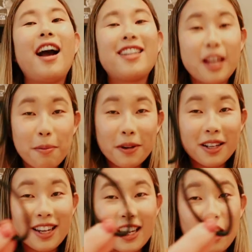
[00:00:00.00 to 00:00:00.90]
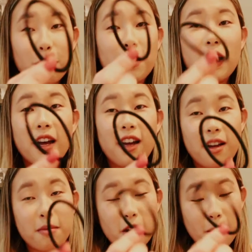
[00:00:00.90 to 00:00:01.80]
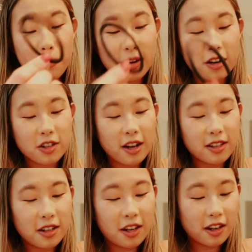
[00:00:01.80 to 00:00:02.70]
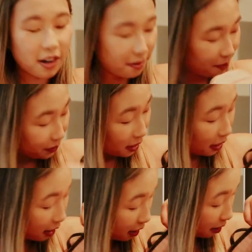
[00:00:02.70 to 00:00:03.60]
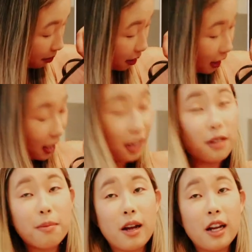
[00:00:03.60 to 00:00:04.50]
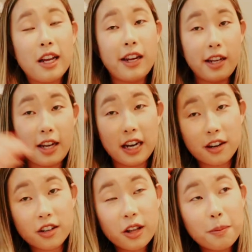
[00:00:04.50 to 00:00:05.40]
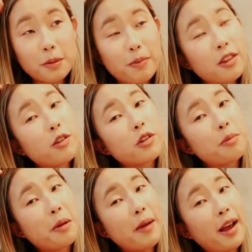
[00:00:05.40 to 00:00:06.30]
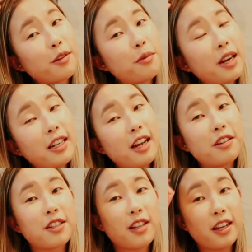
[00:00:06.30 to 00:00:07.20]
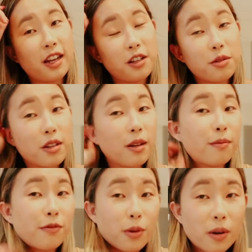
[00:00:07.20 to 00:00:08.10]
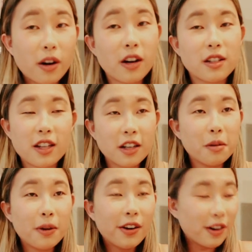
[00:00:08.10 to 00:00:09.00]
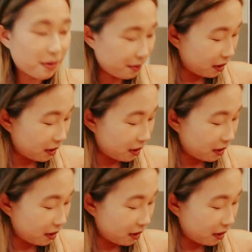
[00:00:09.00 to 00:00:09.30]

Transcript: I typically keep a couple hair ties in here and my hair clips, but those are in my bathroom right now because like I use them for cycle bar.